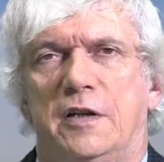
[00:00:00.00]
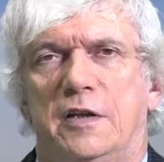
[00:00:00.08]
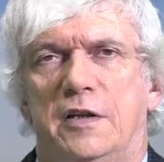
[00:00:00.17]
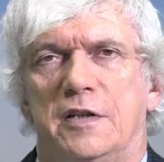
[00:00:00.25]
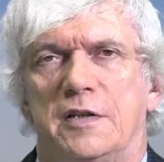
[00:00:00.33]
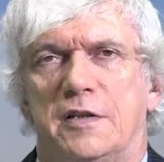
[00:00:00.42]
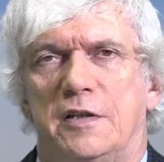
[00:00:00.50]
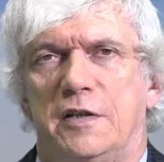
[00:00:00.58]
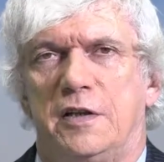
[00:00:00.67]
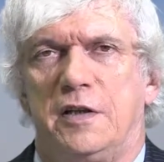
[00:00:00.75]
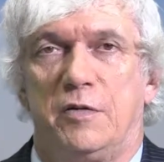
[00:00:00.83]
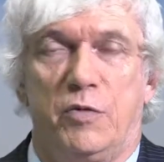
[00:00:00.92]
is
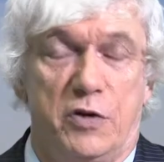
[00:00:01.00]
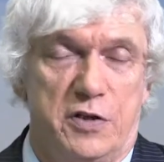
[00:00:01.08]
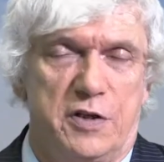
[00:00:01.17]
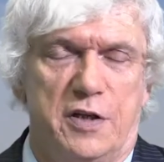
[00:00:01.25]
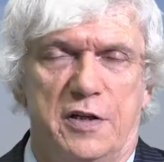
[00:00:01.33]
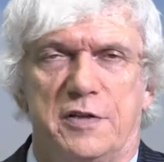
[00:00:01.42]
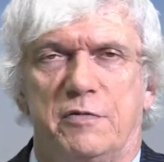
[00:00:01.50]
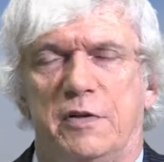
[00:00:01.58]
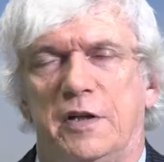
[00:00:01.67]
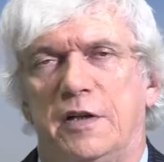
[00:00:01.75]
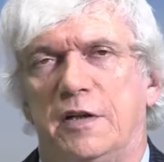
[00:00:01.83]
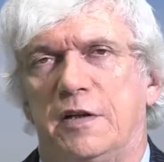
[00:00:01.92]
indeed a merchandise
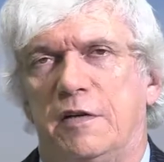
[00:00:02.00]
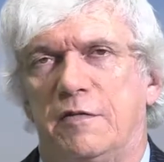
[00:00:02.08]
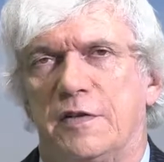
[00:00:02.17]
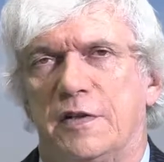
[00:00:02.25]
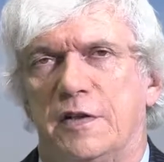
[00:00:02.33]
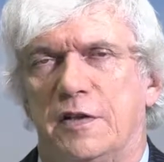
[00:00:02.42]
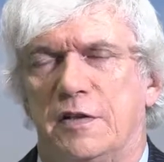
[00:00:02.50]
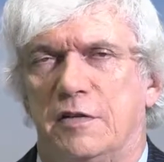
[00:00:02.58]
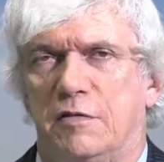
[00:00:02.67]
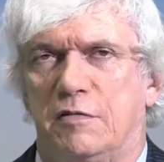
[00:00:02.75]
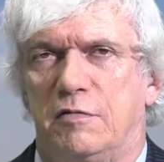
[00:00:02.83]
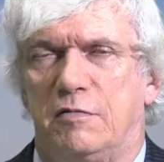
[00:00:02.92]
trade deficit.
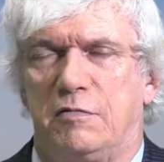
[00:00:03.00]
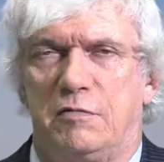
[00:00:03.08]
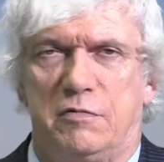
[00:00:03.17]
So